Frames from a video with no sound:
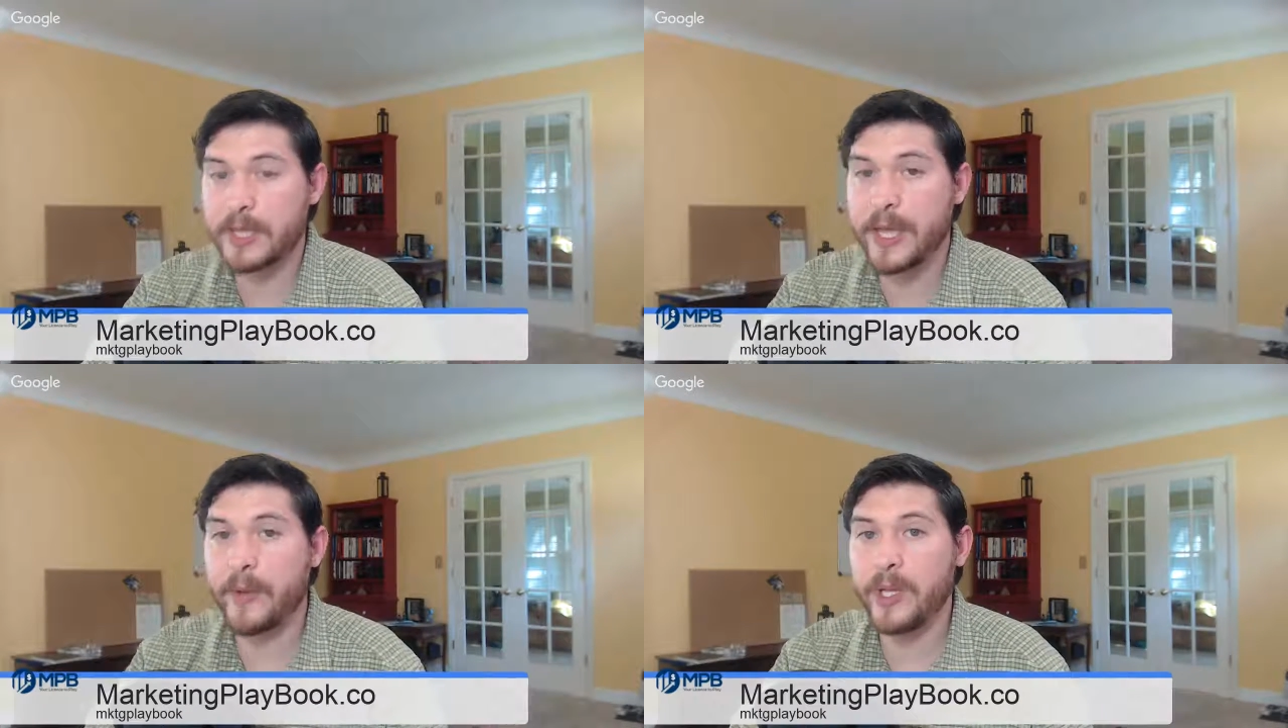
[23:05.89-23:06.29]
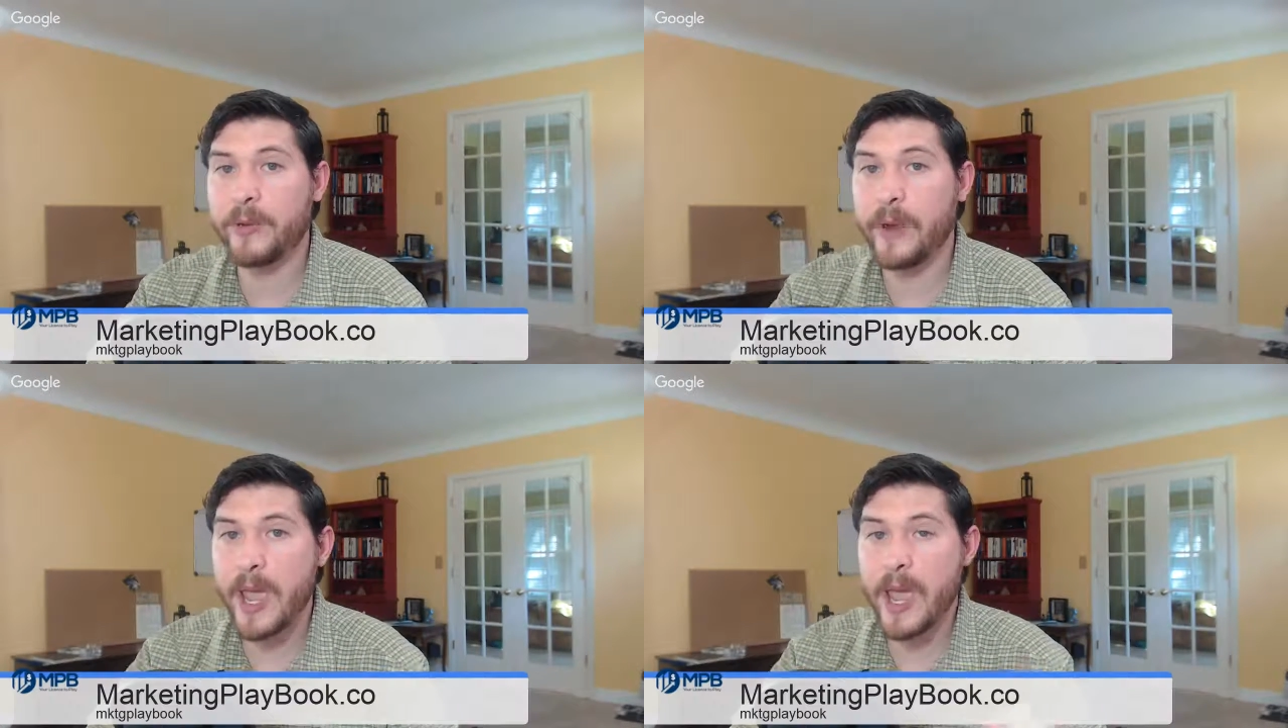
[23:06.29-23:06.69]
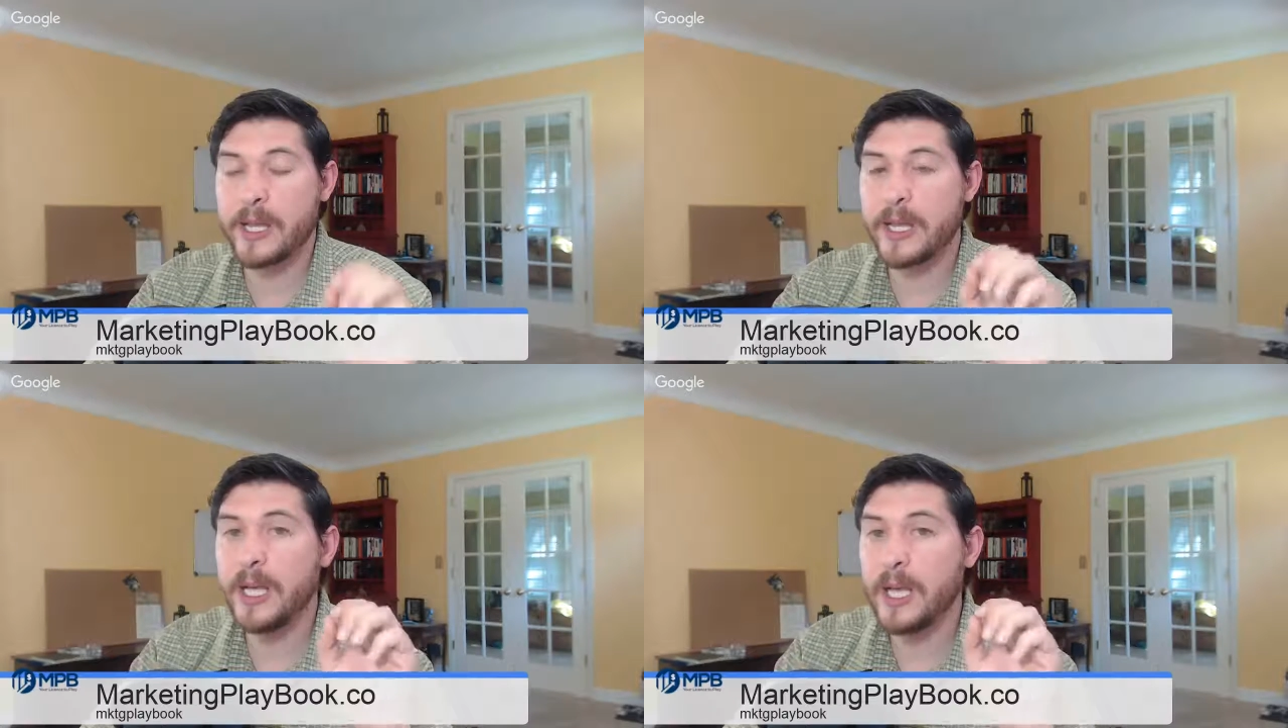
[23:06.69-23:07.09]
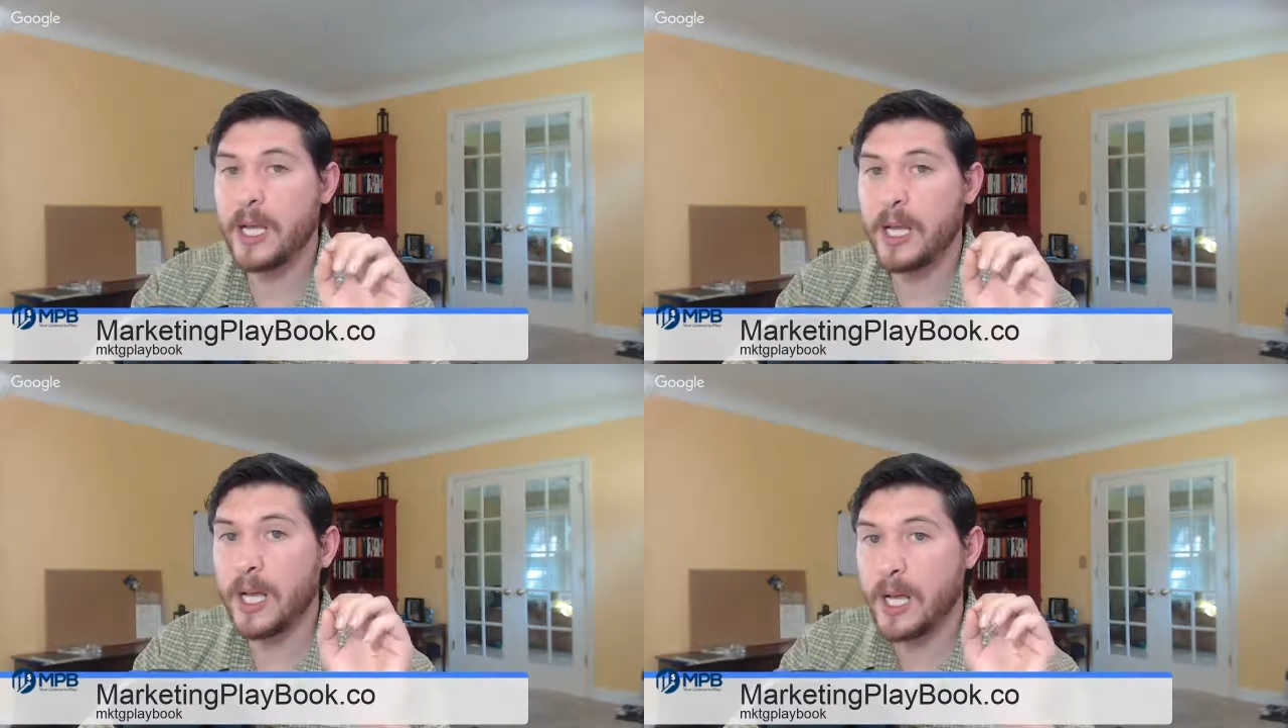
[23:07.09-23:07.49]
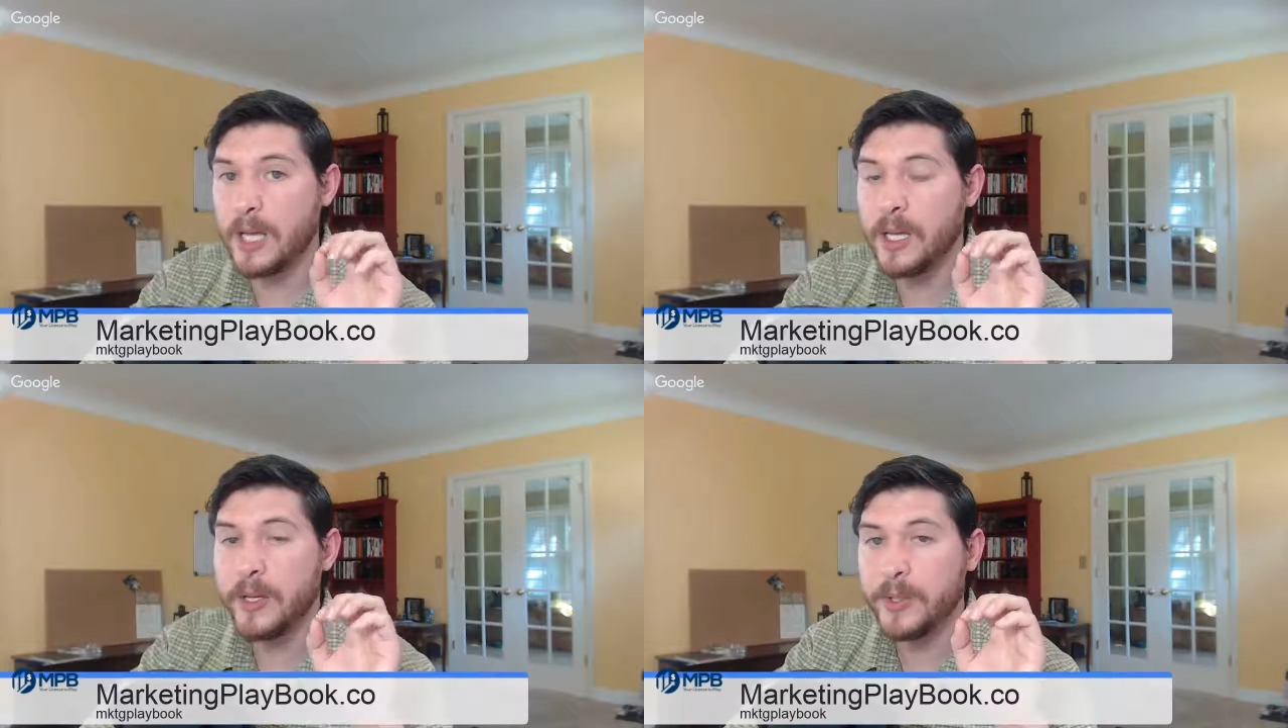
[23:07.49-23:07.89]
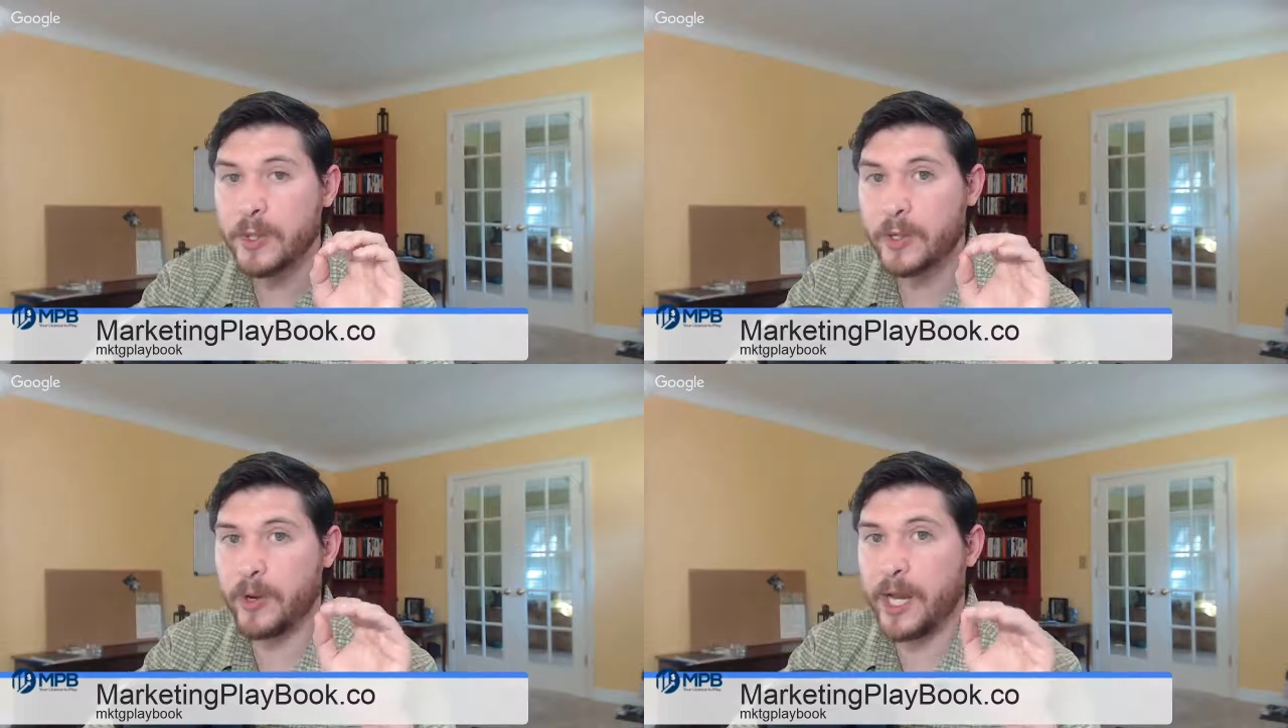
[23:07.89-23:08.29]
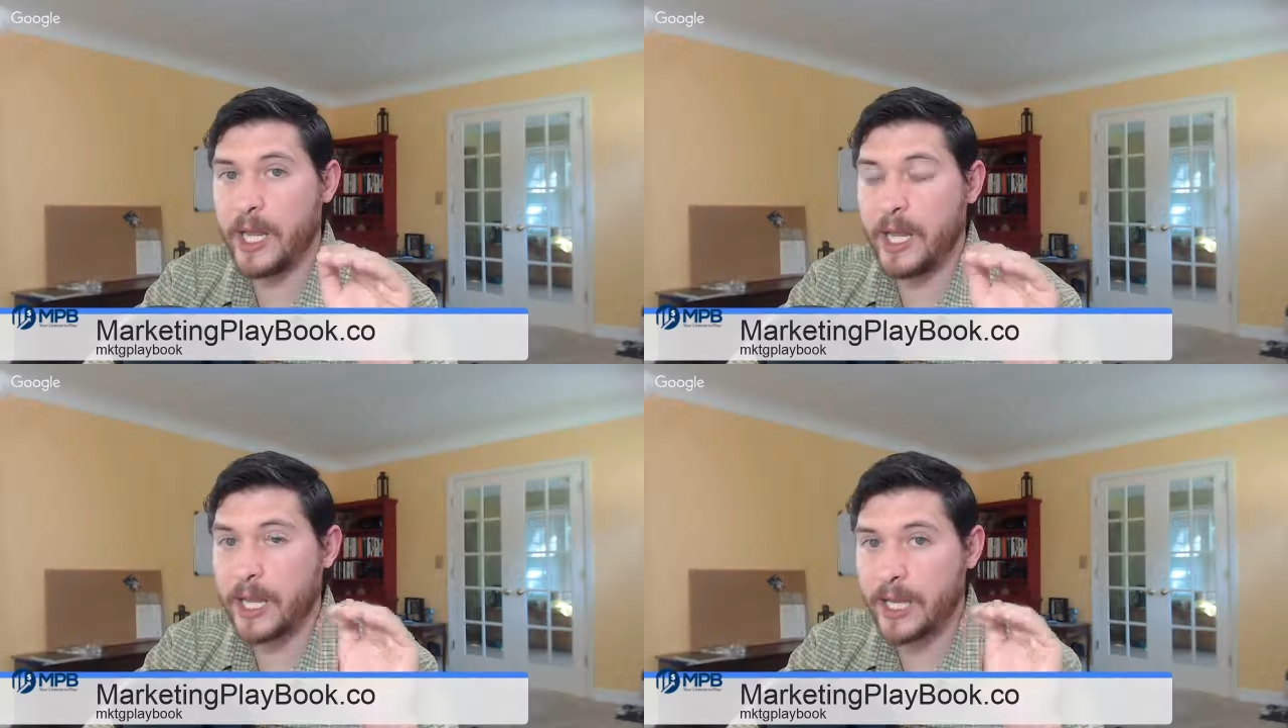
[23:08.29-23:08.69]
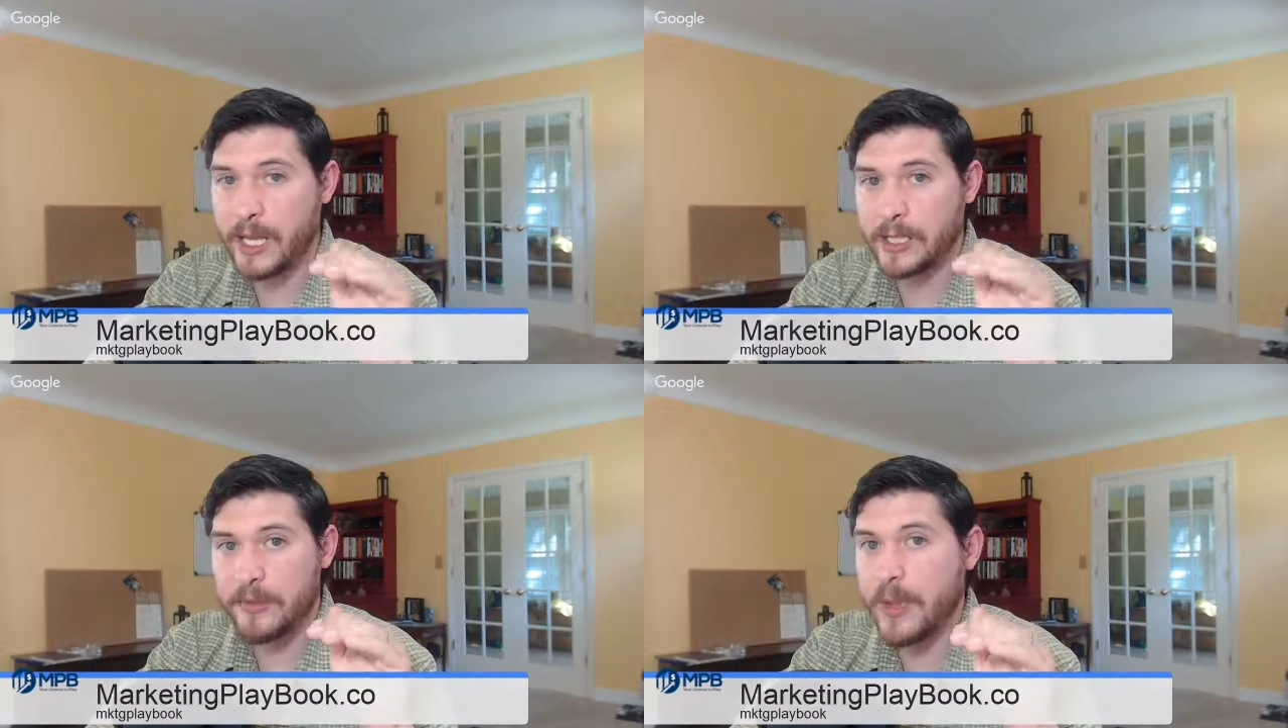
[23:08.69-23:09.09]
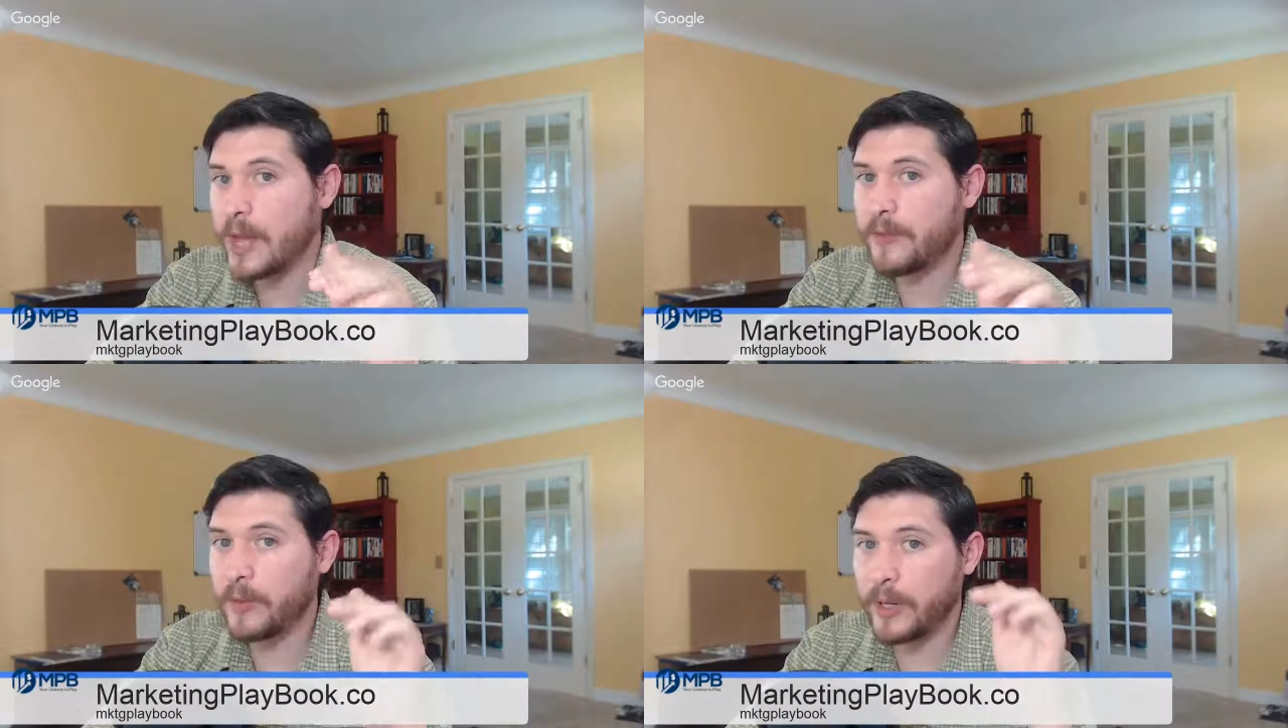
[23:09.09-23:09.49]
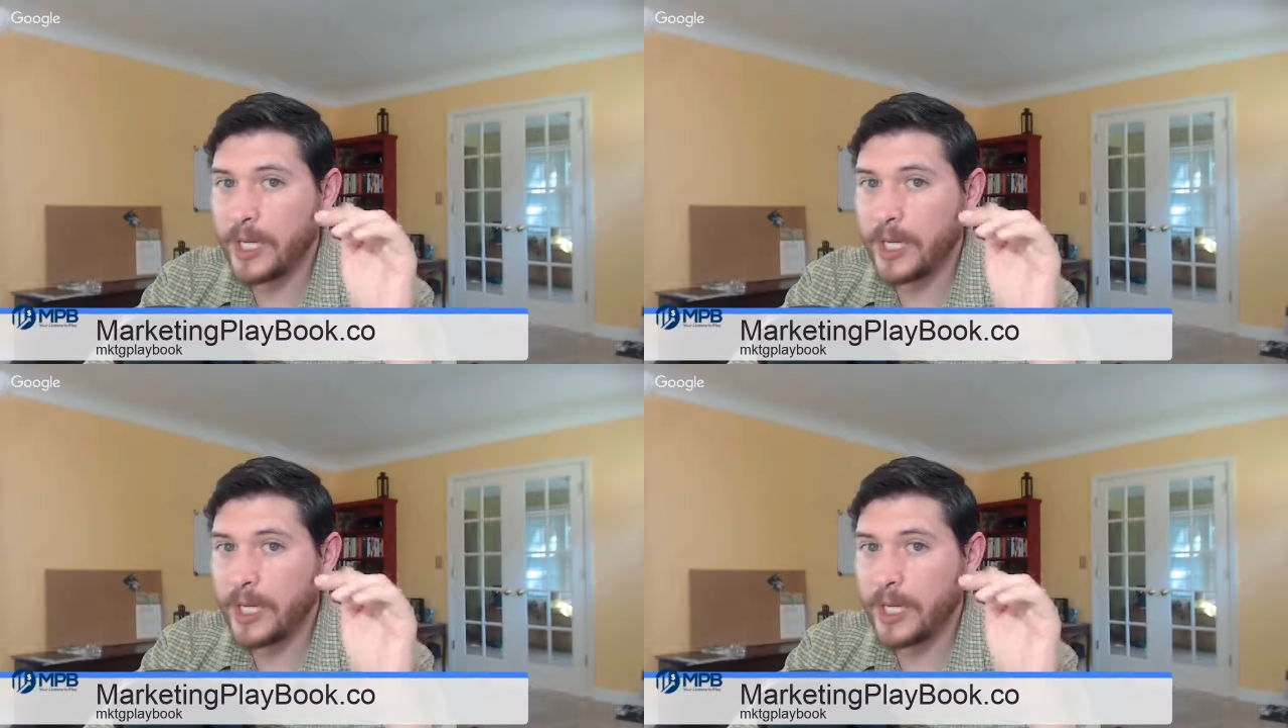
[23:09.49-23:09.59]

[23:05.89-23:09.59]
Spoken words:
That way you're creating a custom ad for